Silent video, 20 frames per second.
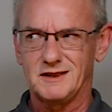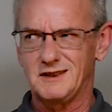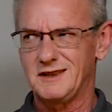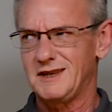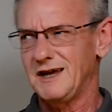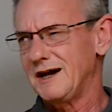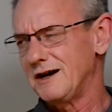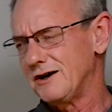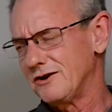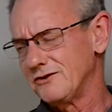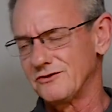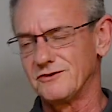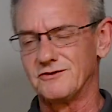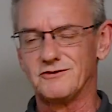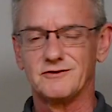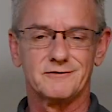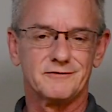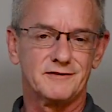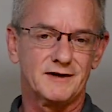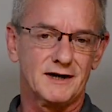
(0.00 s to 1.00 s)

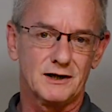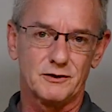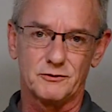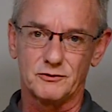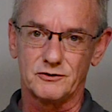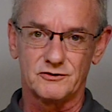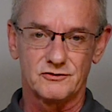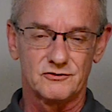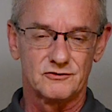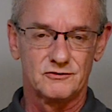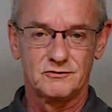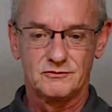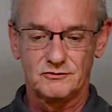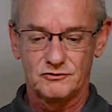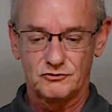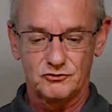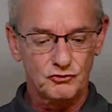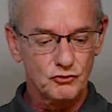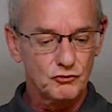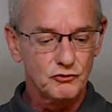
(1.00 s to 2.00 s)
thousands of hours
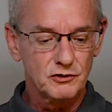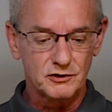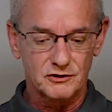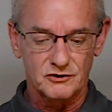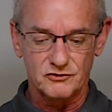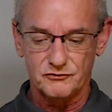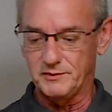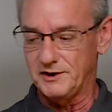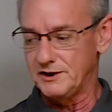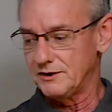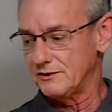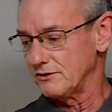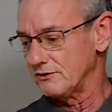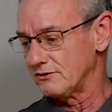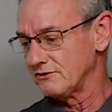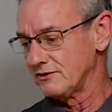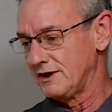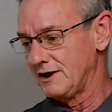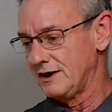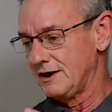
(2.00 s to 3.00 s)
tuning our speakers,
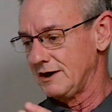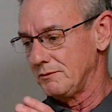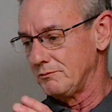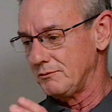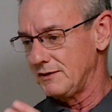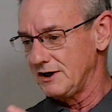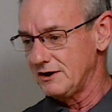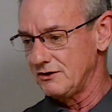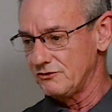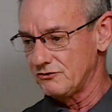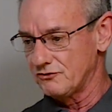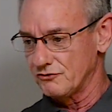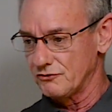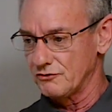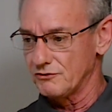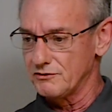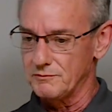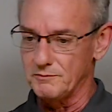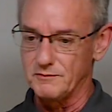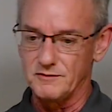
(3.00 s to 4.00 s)
making sure
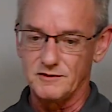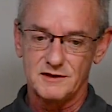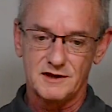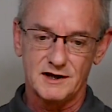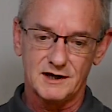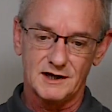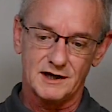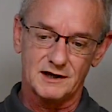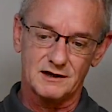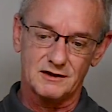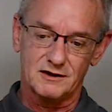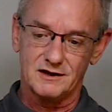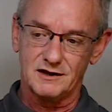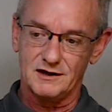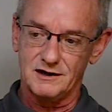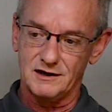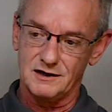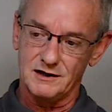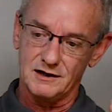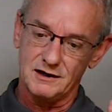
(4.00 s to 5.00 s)
that
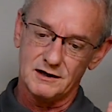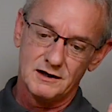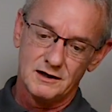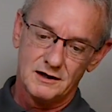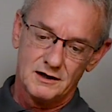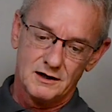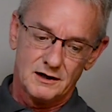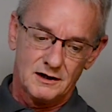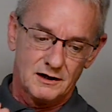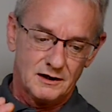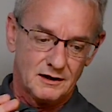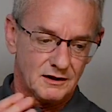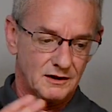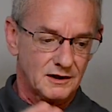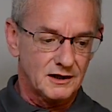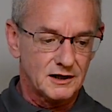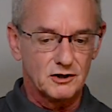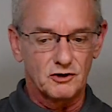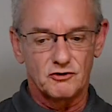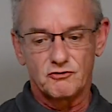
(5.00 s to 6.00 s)
the
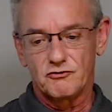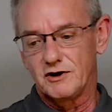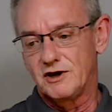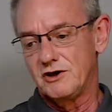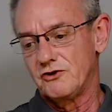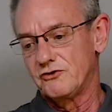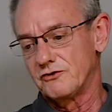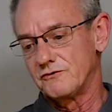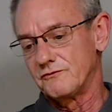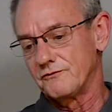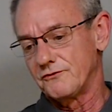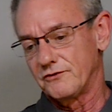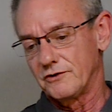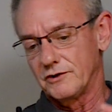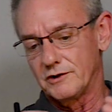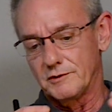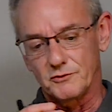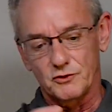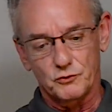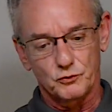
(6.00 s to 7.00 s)
integration
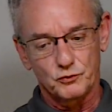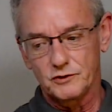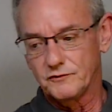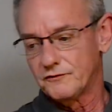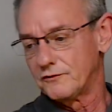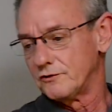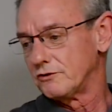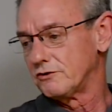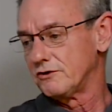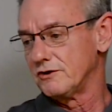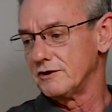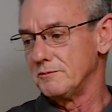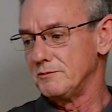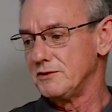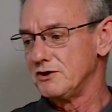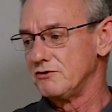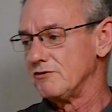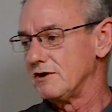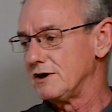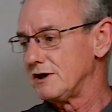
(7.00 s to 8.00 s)
from the woofer to the
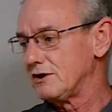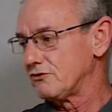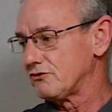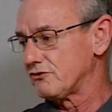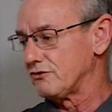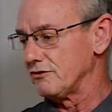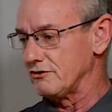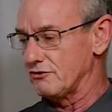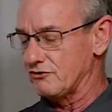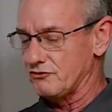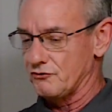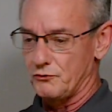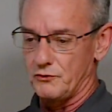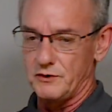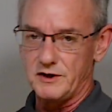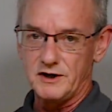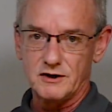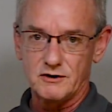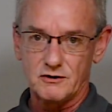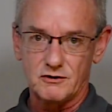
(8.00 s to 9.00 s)
mid-range to the
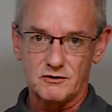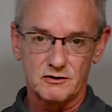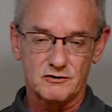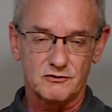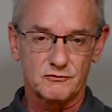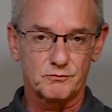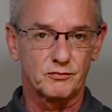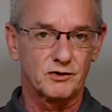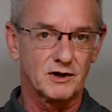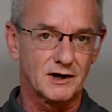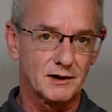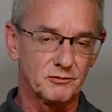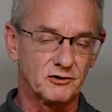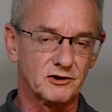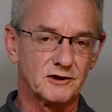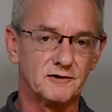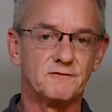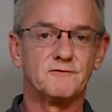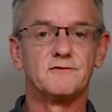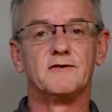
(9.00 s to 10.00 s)
tweeter is
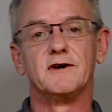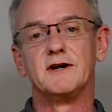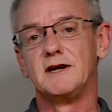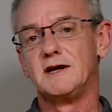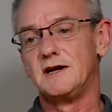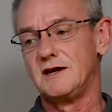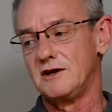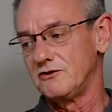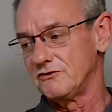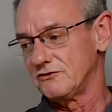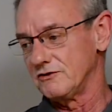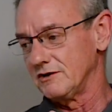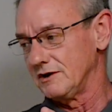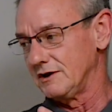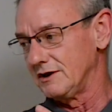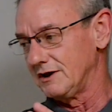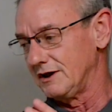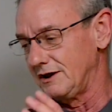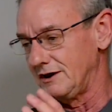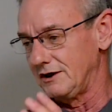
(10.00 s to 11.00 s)
properly phased
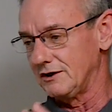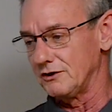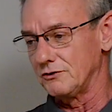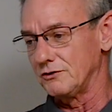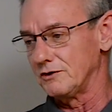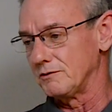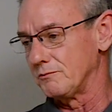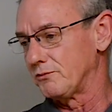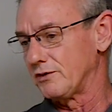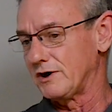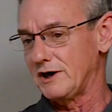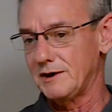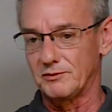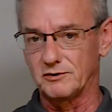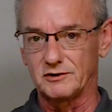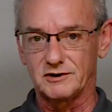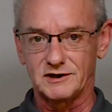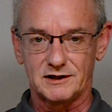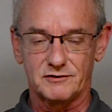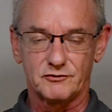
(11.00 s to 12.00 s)
and in proper
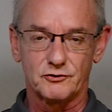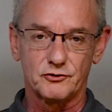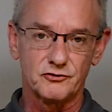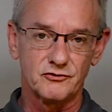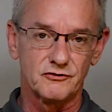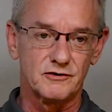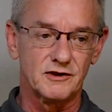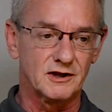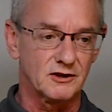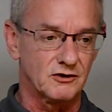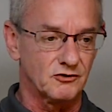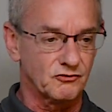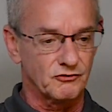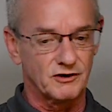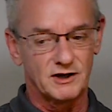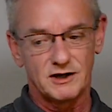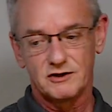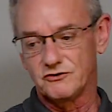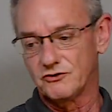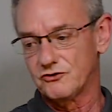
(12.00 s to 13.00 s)
levels, and that the
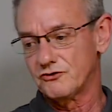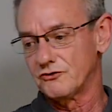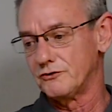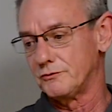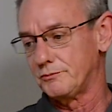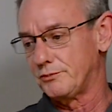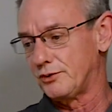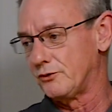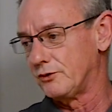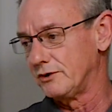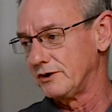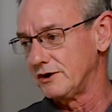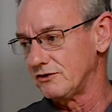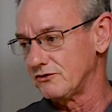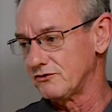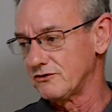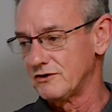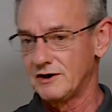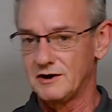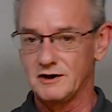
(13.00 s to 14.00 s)
transitional
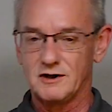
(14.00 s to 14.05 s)
points